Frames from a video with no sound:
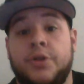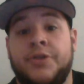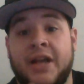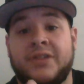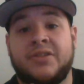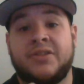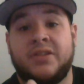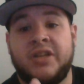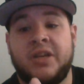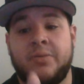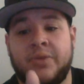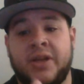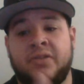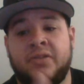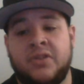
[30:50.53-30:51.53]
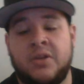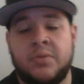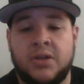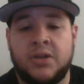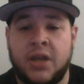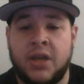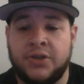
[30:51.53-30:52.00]
that's the team. That's the team
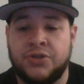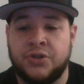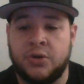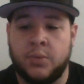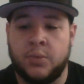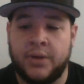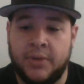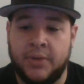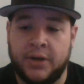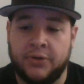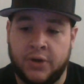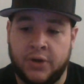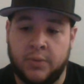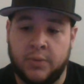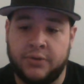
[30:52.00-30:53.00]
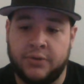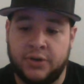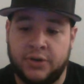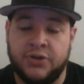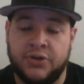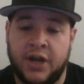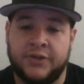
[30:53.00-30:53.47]
that the Yankees should have went and made a trade with. They
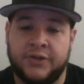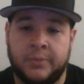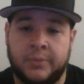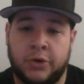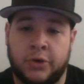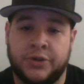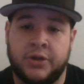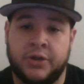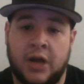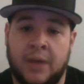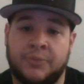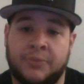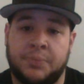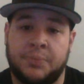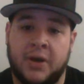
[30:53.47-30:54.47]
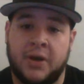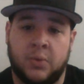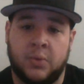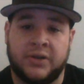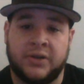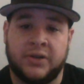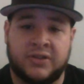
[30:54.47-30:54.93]
should have got Samardzija. I'm surprised the
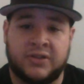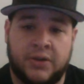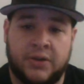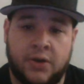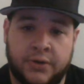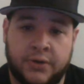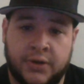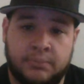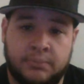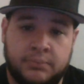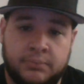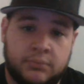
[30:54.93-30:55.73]
White Sox held on to him.